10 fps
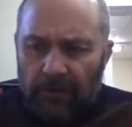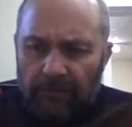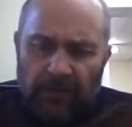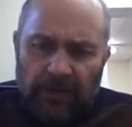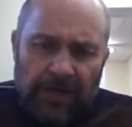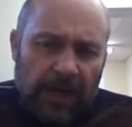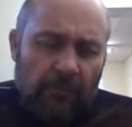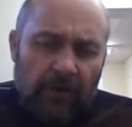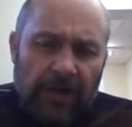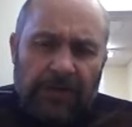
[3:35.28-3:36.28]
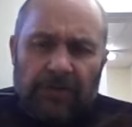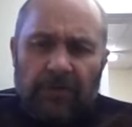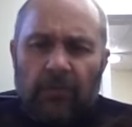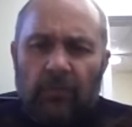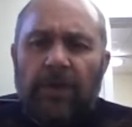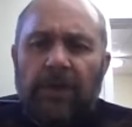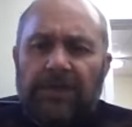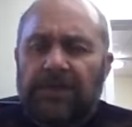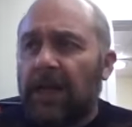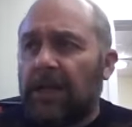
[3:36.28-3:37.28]
for the same reason that we
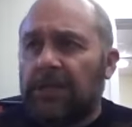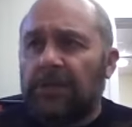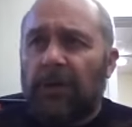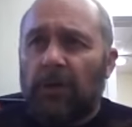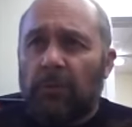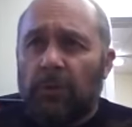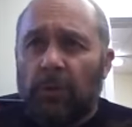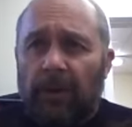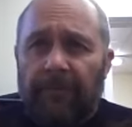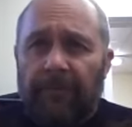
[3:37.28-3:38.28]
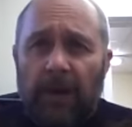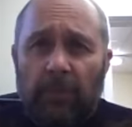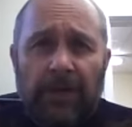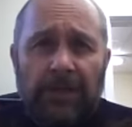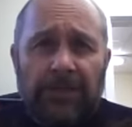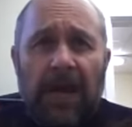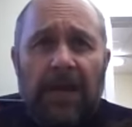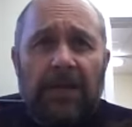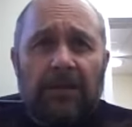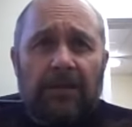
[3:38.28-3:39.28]
decided to become qualified, we
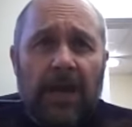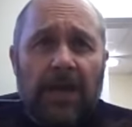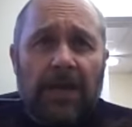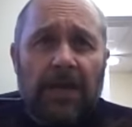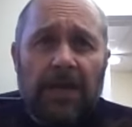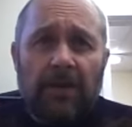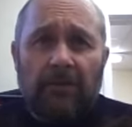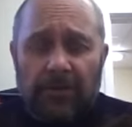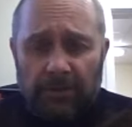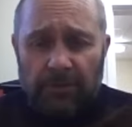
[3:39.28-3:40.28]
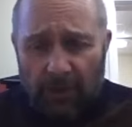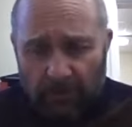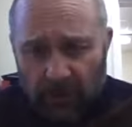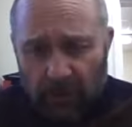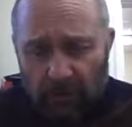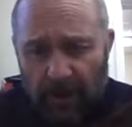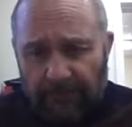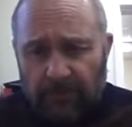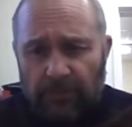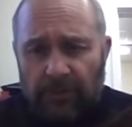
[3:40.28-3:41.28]
decided that they needed to also have
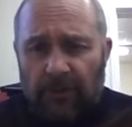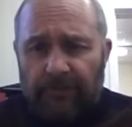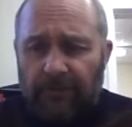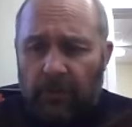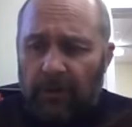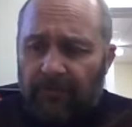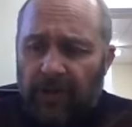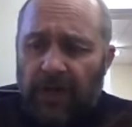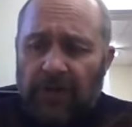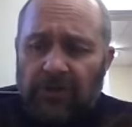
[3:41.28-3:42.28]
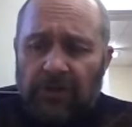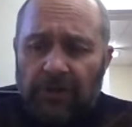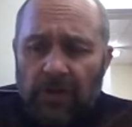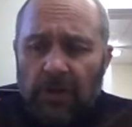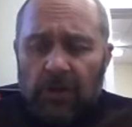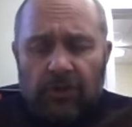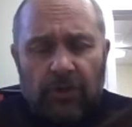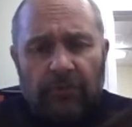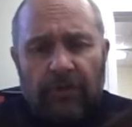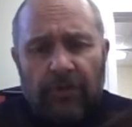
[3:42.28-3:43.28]
some sort of a qualification
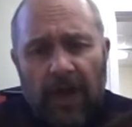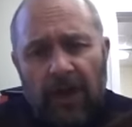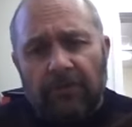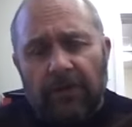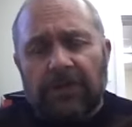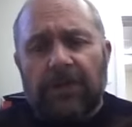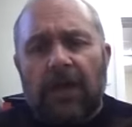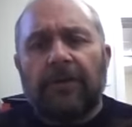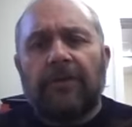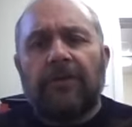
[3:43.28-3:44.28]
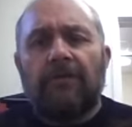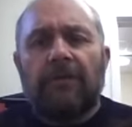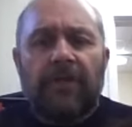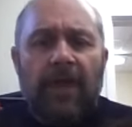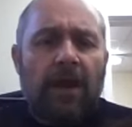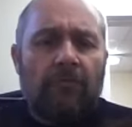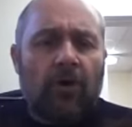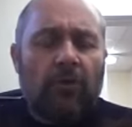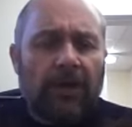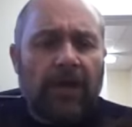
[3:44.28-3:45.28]
so that they understand their
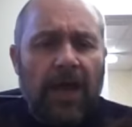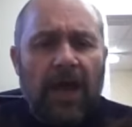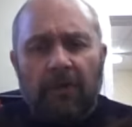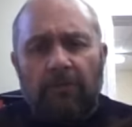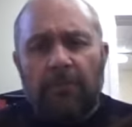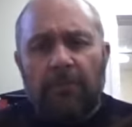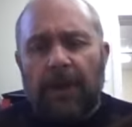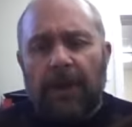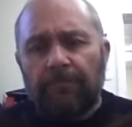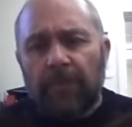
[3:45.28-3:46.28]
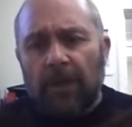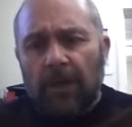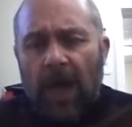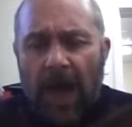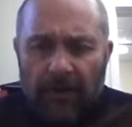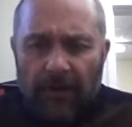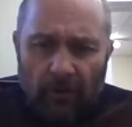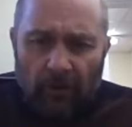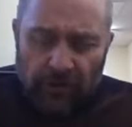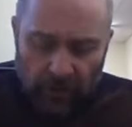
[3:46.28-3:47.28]
role in our company. And
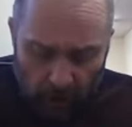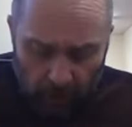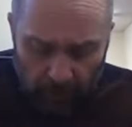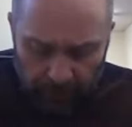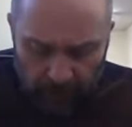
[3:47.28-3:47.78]
also